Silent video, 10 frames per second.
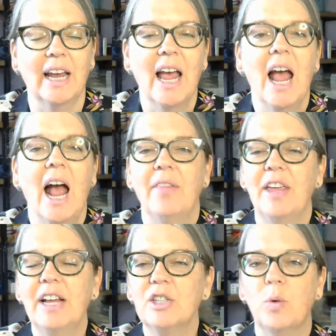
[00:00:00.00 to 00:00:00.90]
I
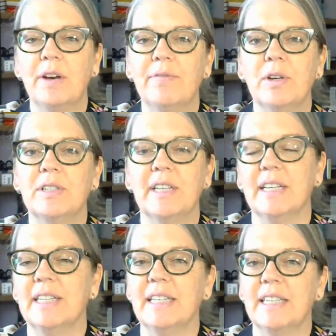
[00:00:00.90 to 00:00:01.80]
think it's one of those
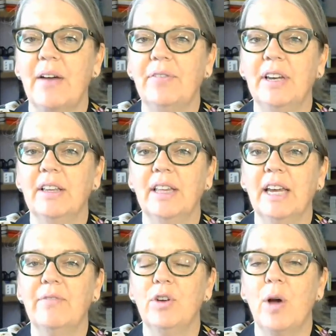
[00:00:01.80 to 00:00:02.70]
things that
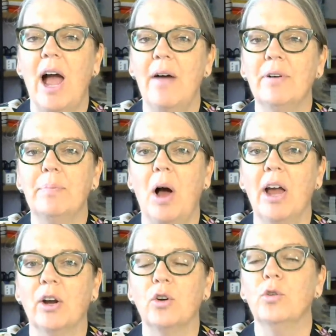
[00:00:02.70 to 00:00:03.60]
definitely, if you have a
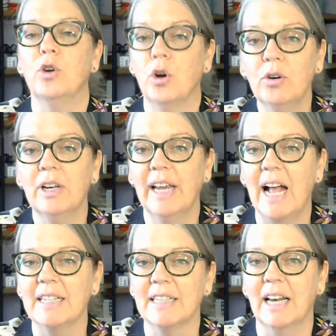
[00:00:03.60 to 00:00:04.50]
buyer who currently
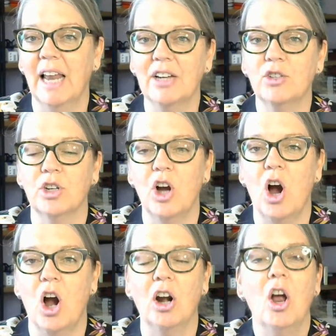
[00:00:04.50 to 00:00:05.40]
has an electric
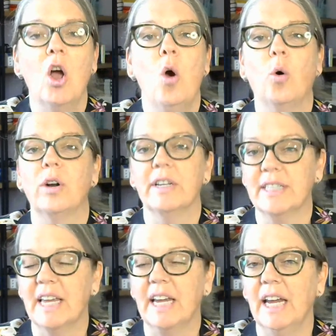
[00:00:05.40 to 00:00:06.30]
car or
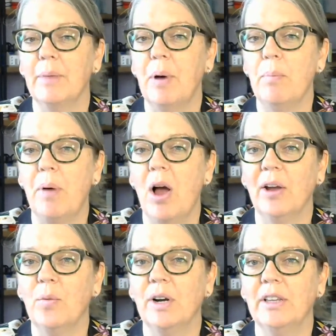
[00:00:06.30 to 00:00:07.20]
is thinking about
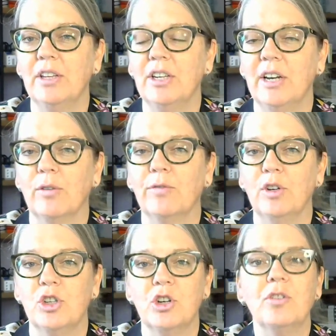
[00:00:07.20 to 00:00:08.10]
buying one in the near
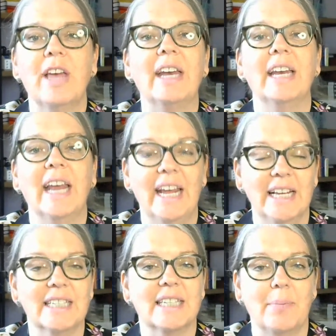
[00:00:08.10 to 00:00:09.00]
future, that it
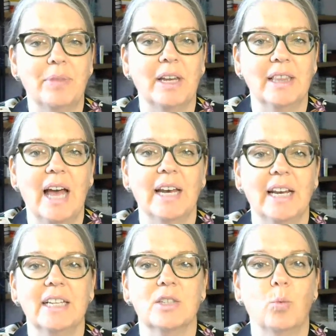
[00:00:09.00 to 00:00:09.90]
is something that
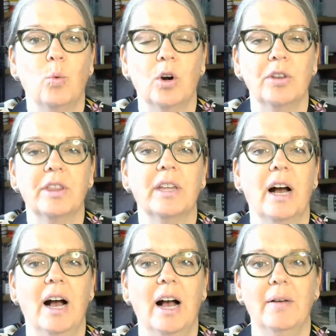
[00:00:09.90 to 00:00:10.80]
is worth
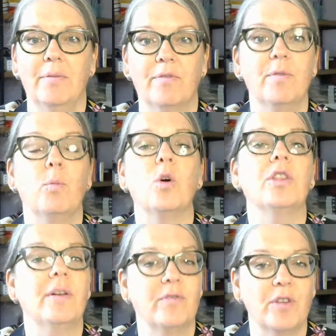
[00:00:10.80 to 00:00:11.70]

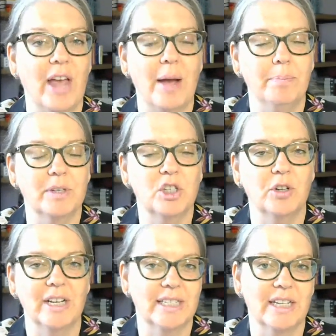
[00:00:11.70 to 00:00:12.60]
it for them to
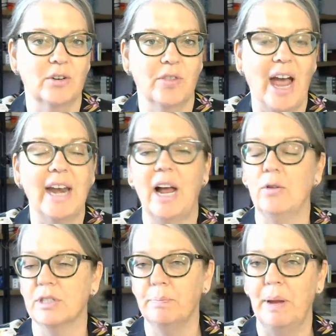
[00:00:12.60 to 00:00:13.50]
consider that
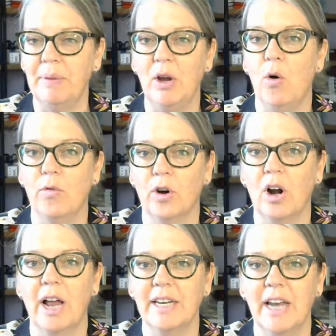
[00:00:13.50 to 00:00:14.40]
house maybe
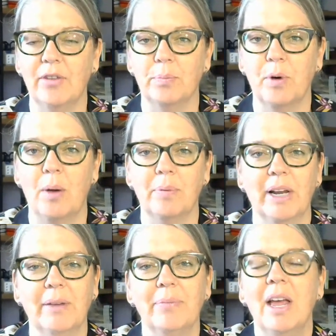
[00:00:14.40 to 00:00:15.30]
over another
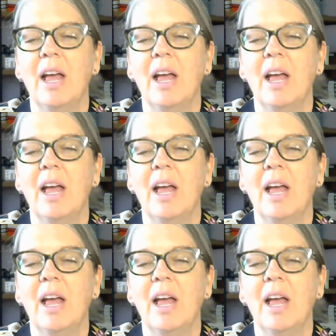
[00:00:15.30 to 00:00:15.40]
property.